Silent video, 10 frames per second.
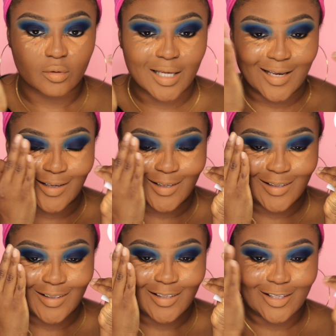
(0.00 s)
In,
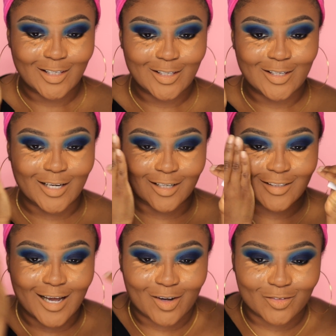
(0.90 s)
not
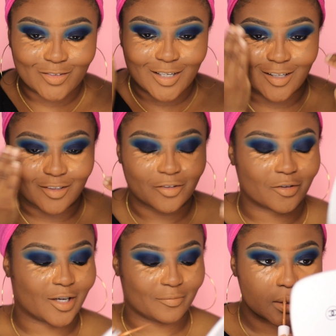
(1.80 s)
out, in.
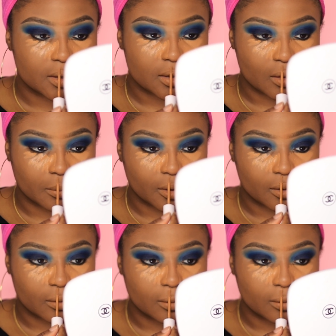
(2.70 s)
Okay, so I'm gonna do